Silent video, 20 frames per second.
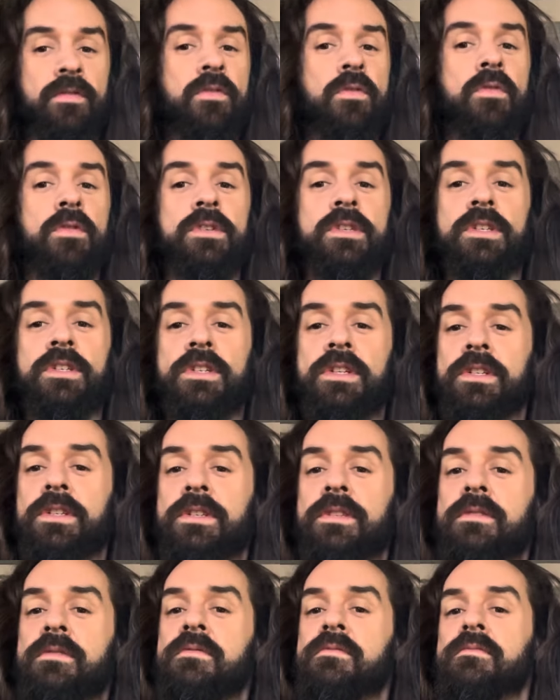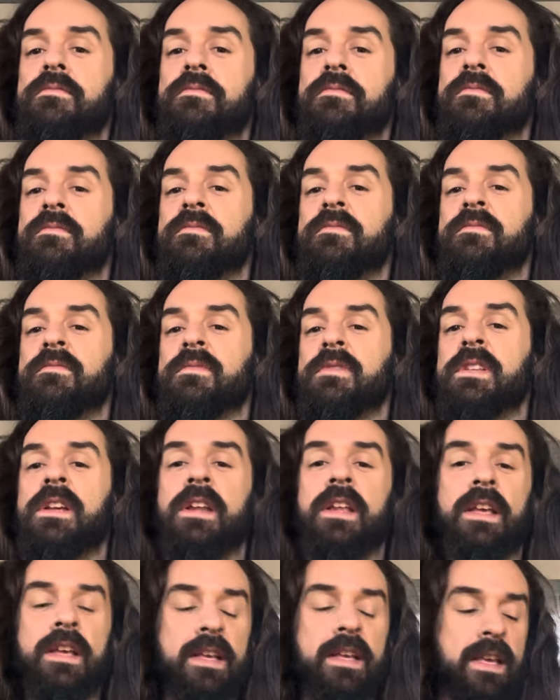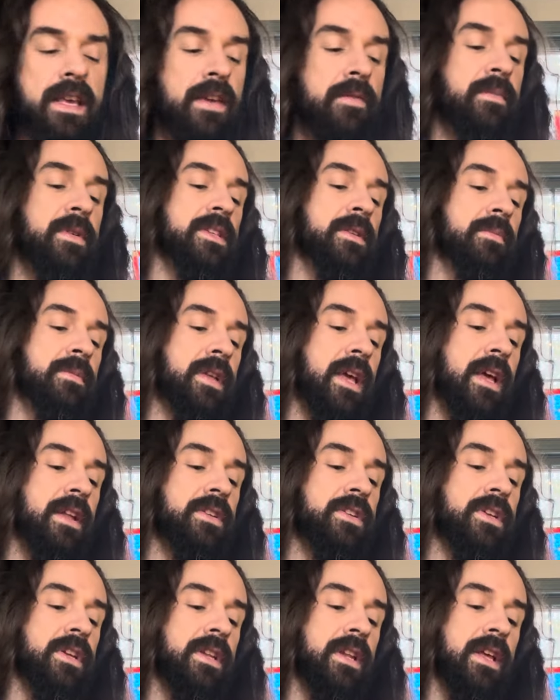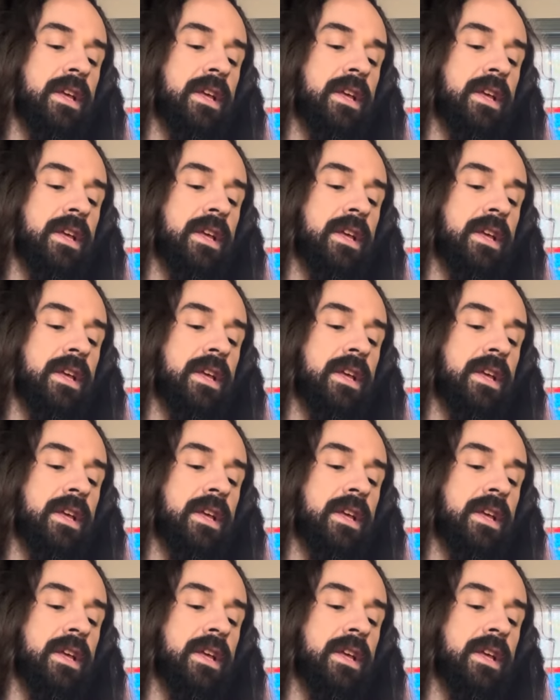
course, is just gonna give me some tension